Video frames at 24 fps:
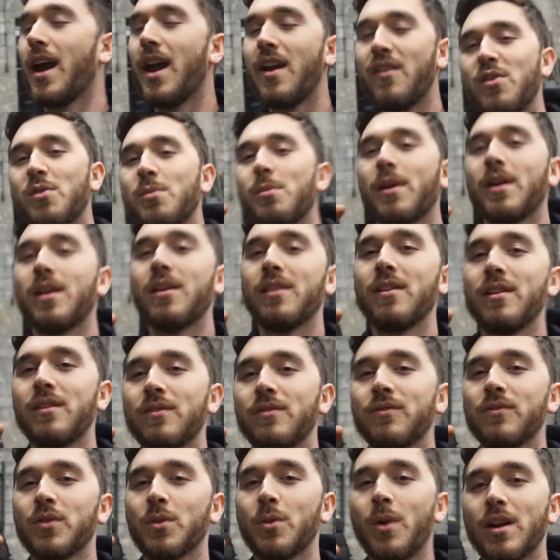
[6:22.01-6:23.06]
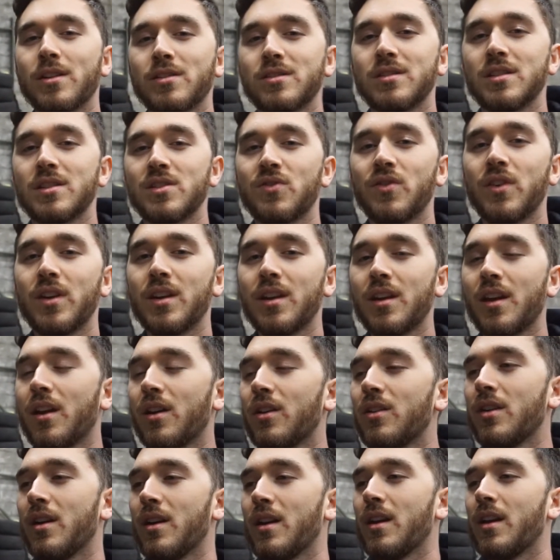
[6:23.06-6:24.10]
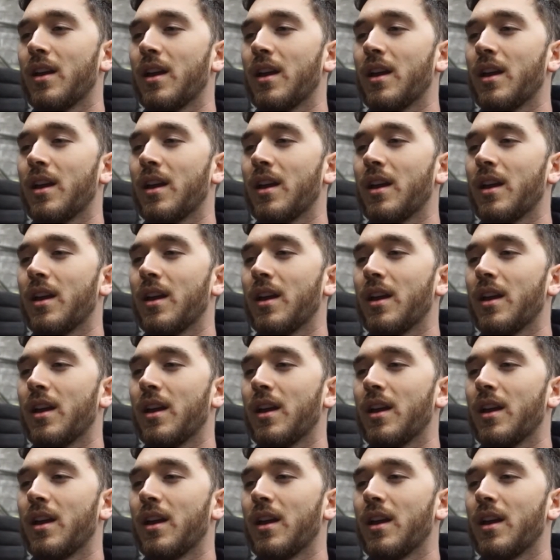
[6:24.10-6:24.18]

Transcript: everybody for watching this video.